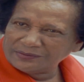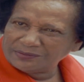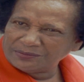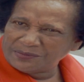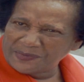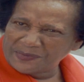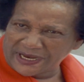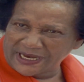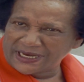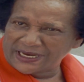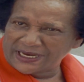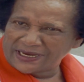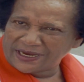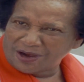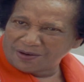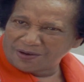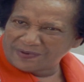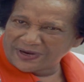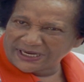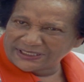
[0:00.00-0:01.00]
me
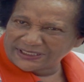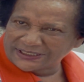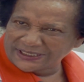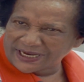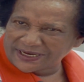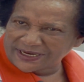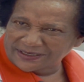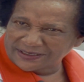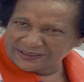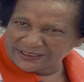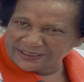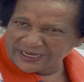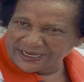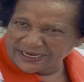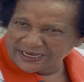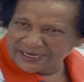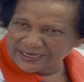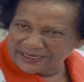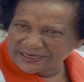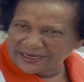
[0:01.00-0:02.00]
on that second
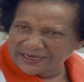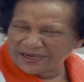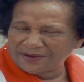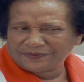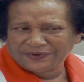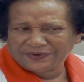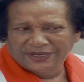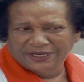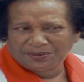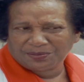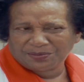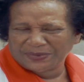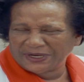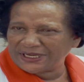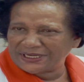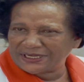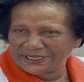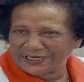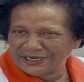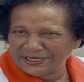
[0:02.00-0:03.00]
leg of the
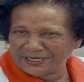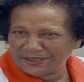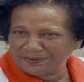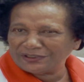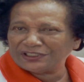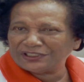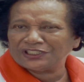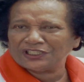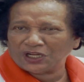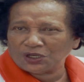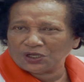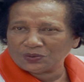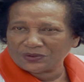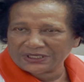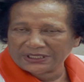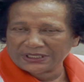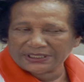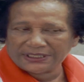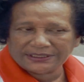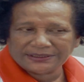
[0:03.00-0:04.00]
B team, slow
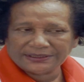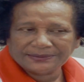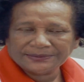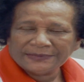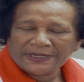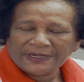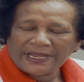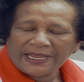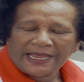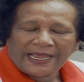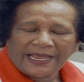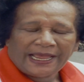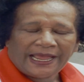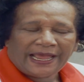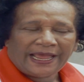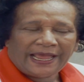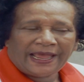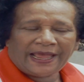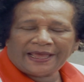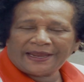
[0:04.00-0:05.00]
team.
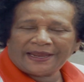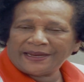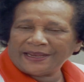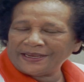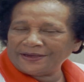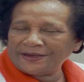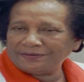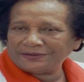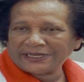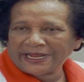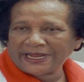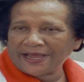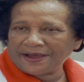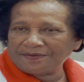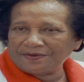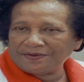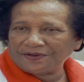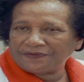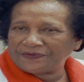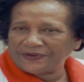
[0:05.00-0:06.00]
And he was
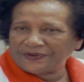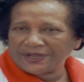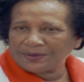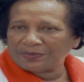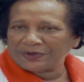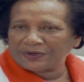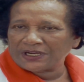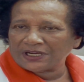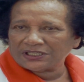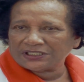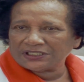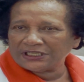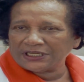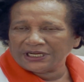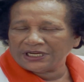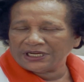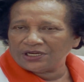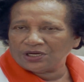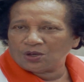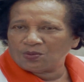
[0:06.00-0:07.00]
having a fit because he
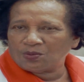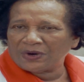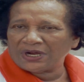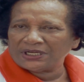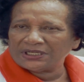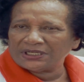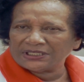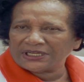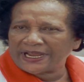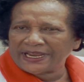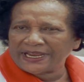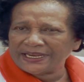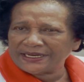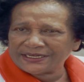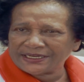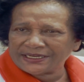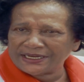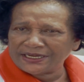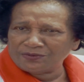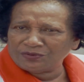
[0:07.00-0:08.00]
didn't know whether the A
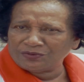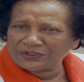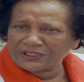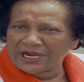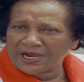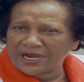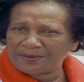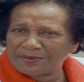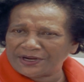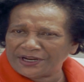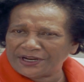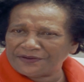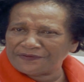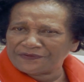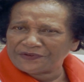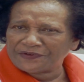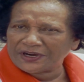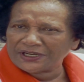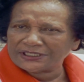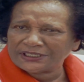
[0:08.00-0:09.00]
team was coming in
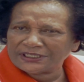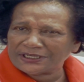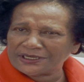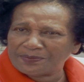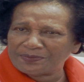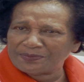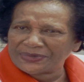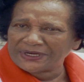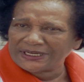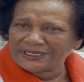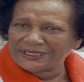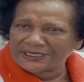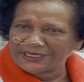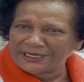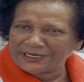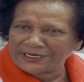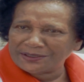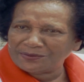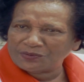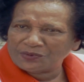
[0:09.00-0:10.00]
first or the B
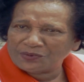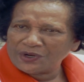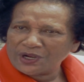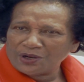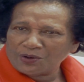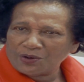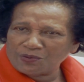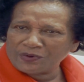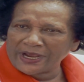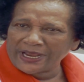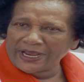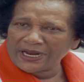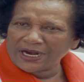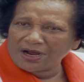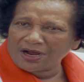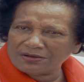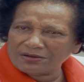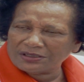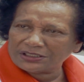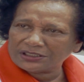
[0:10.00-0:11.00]
team. We had
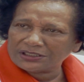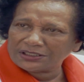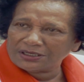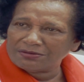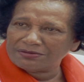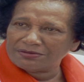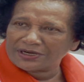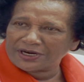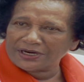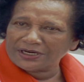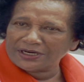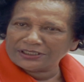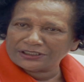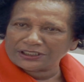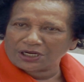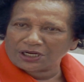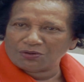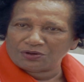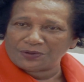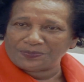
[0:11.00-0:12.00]
the slow girls
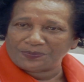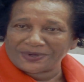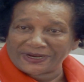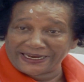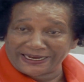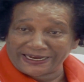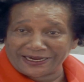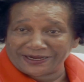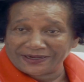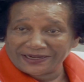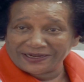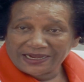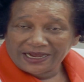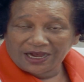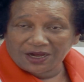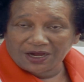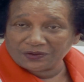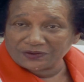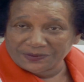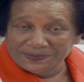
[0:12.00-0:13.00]

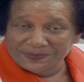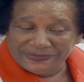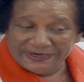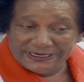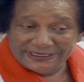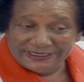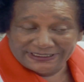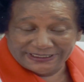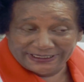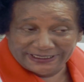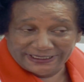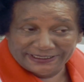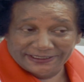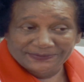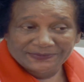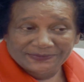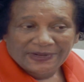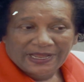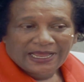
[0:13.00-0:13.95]
on the B team.